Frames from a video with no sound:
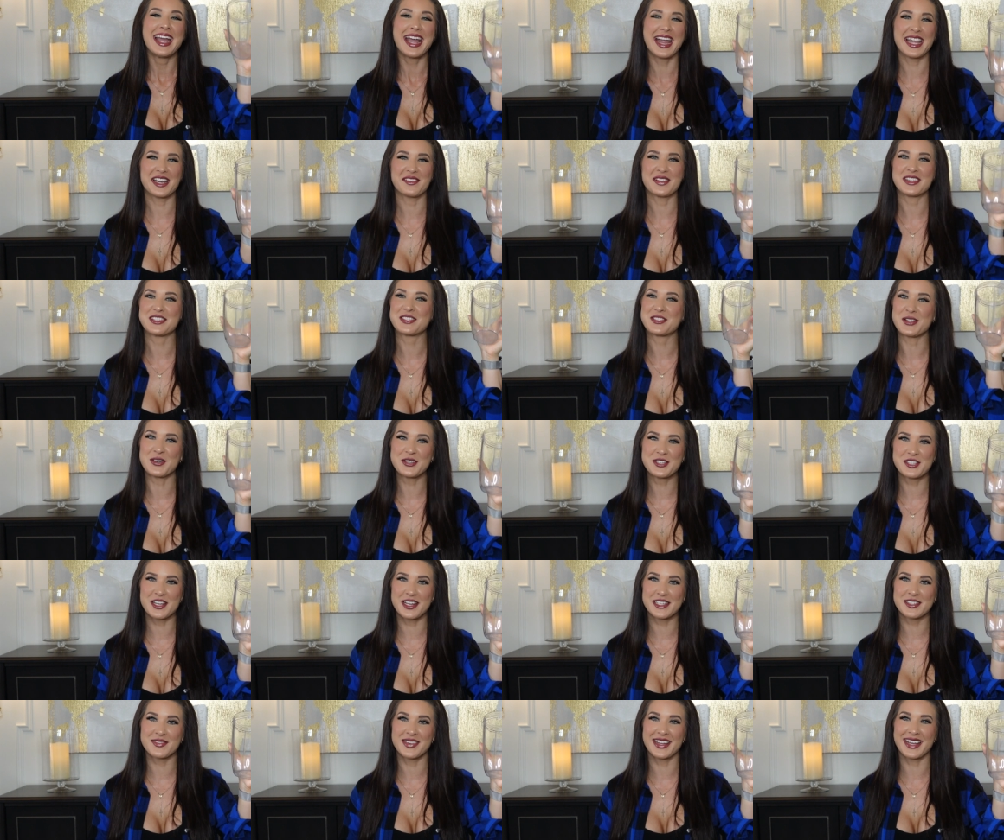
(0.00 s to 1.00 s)
Anyways, don't
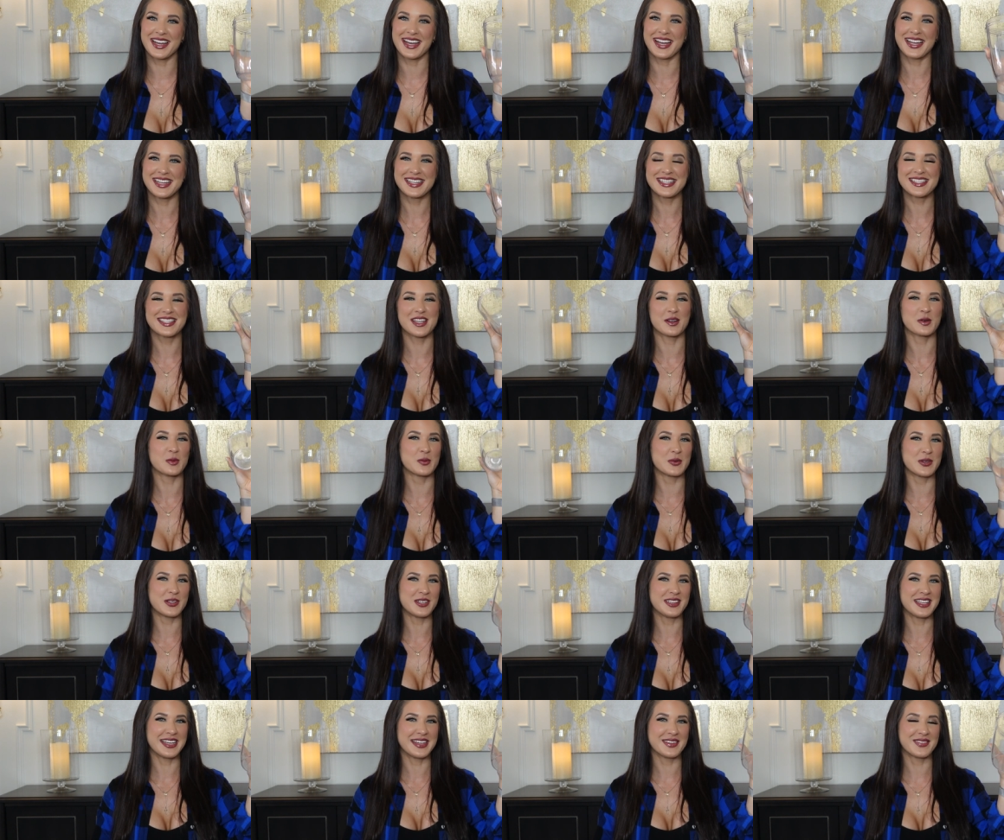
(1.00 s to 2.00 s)
judge me guys.
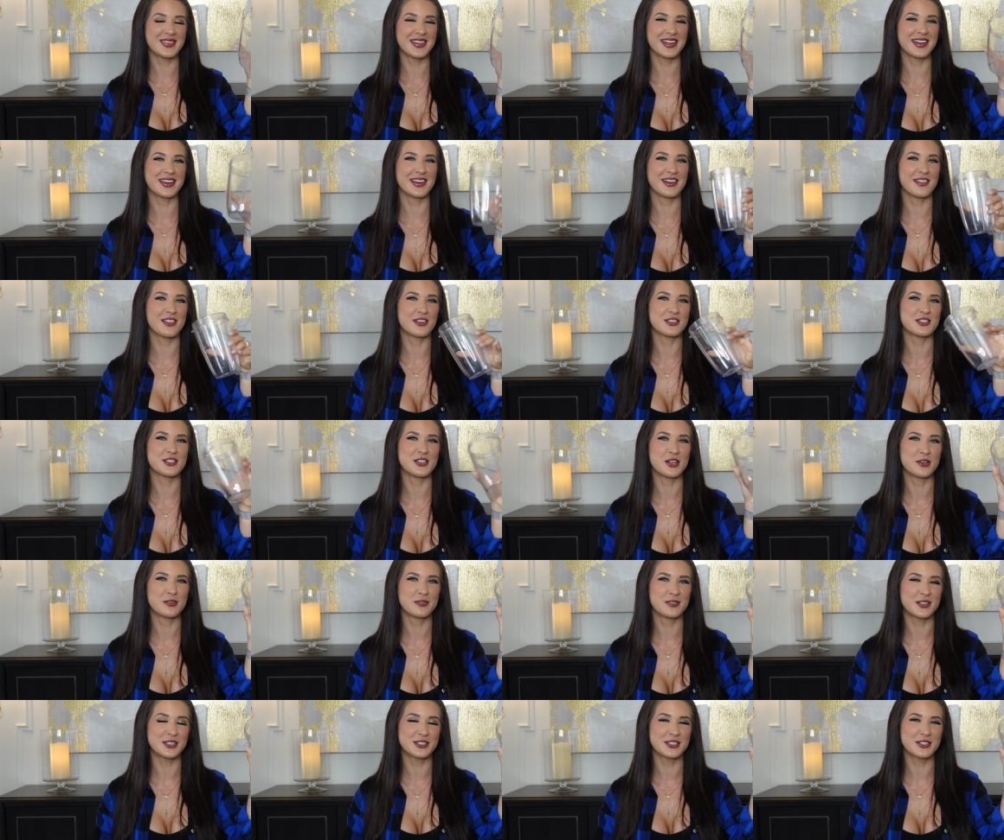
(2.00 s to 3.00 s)
Real life here. There's
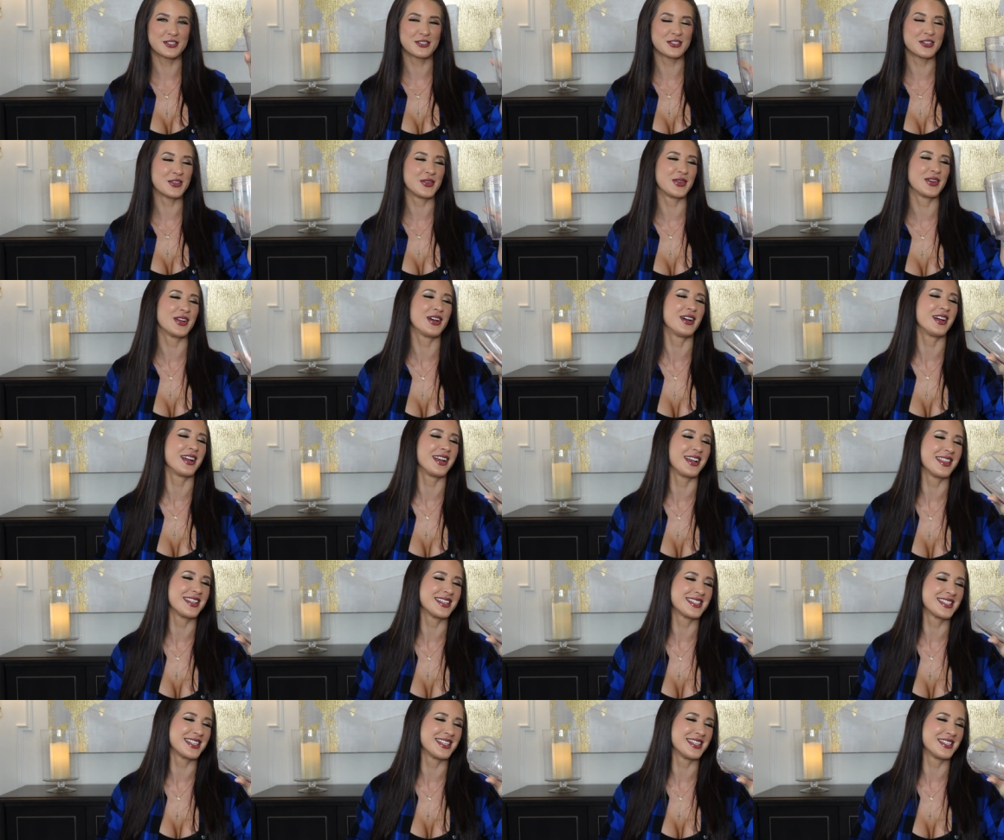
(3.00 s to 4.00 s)
no filters going on.
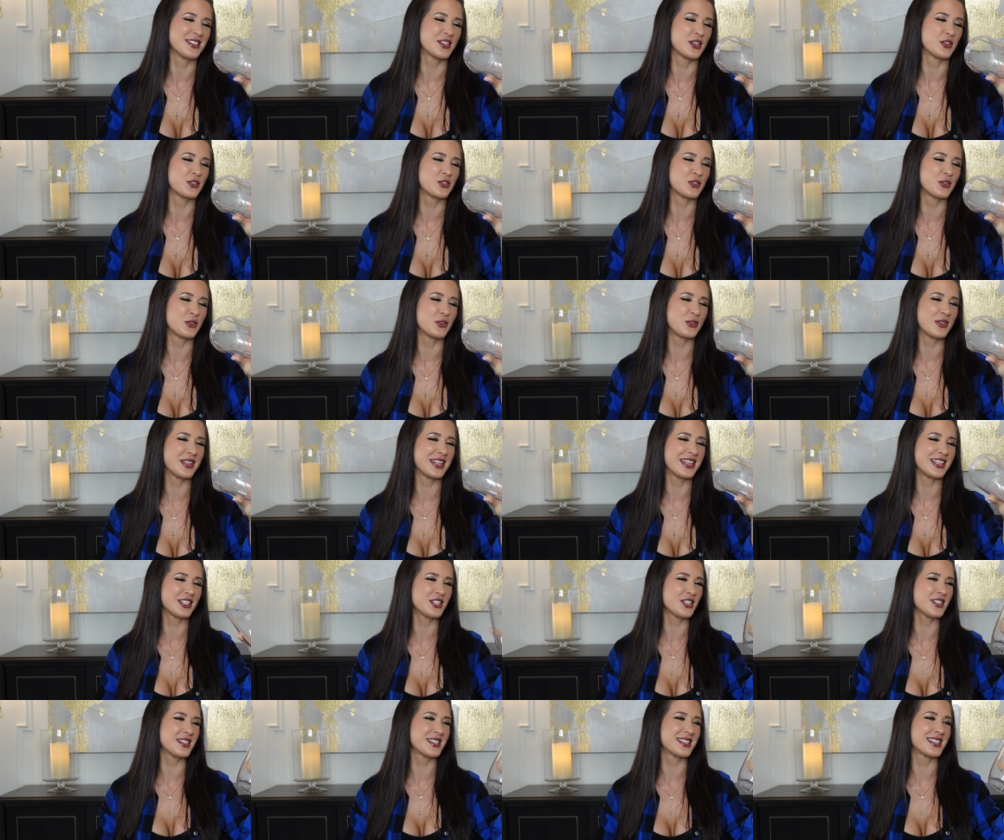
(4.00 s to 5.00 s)
This is
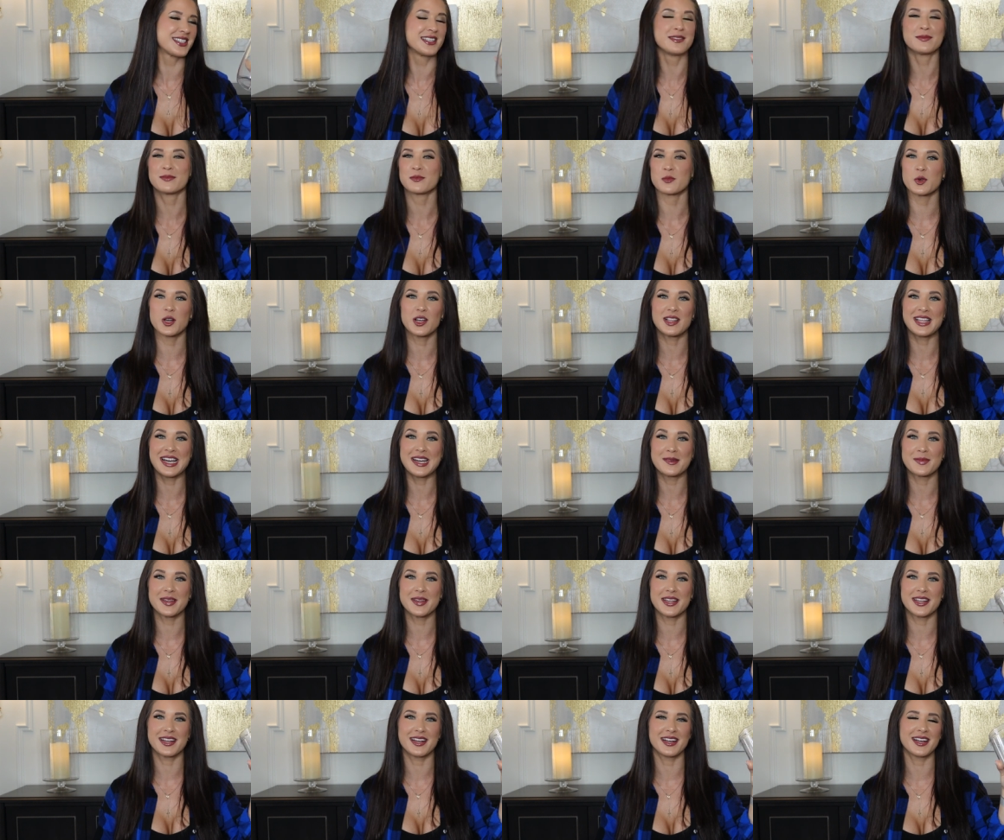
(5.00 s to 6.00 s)
truly just real
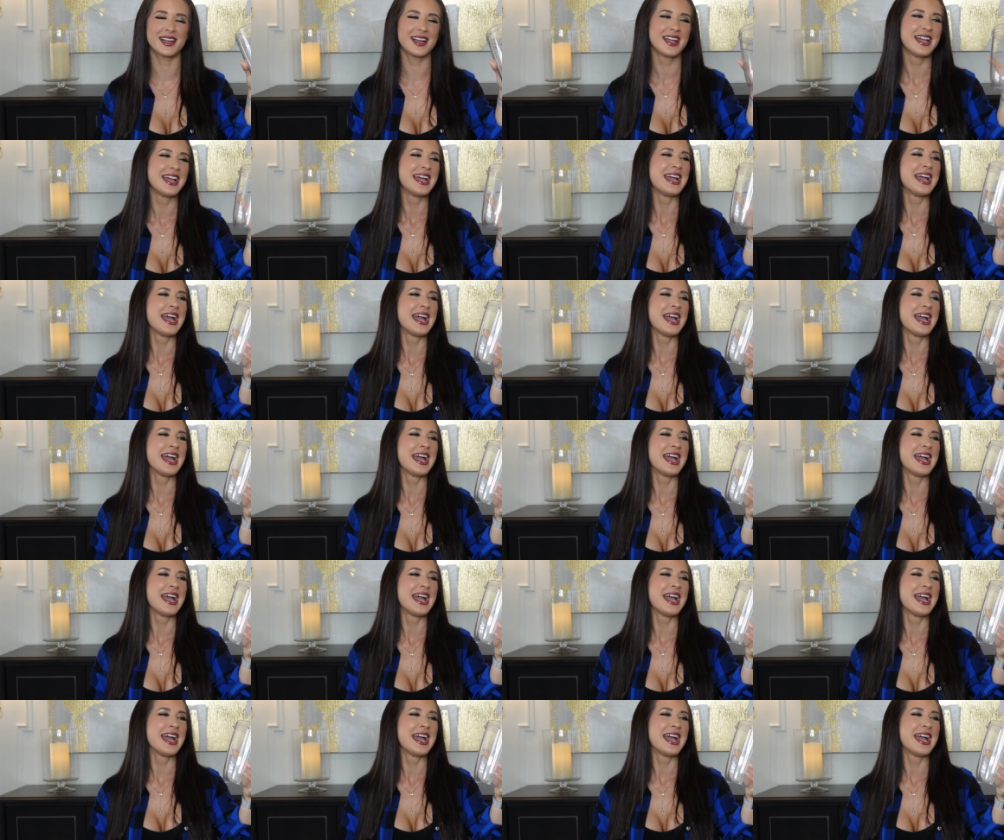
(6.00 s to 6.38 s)
Abi here.